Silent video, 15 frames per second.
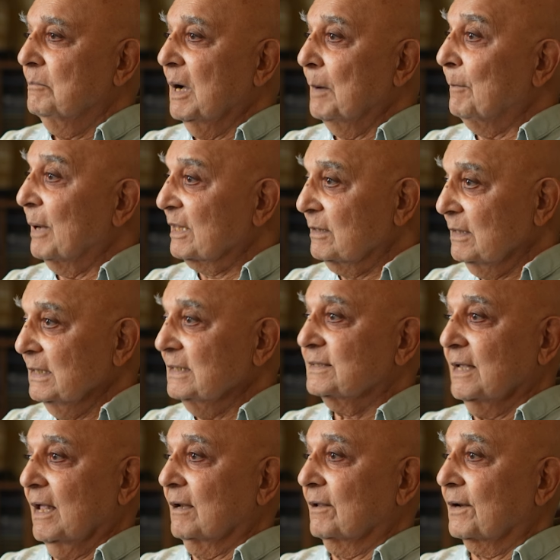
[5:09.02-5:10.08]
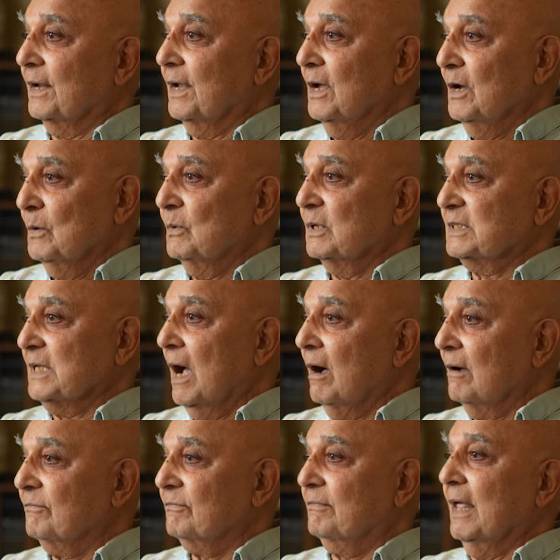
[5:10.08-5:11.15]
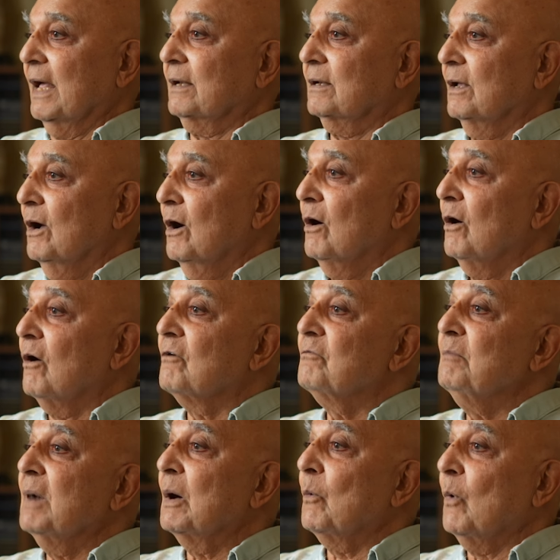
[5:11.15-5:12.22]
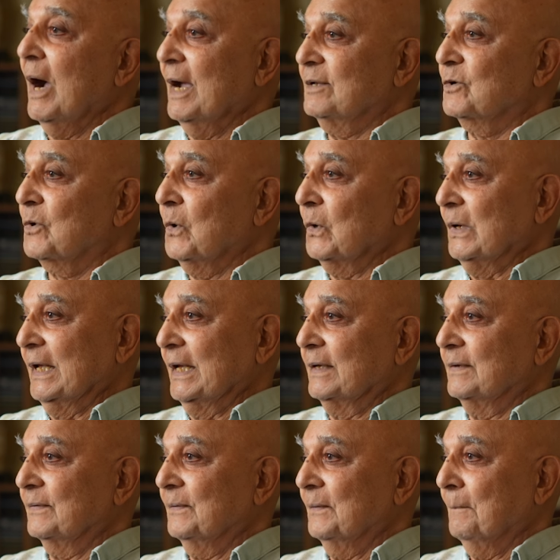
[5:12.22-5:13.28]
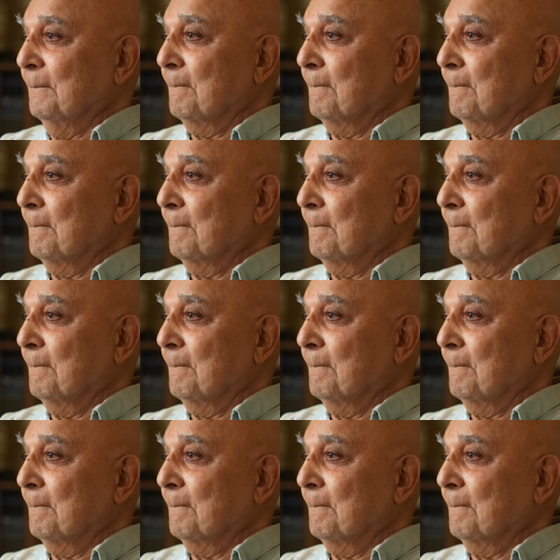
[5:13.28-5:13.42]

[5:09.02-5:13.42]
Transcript: my monthly salary was half that of my white colleagues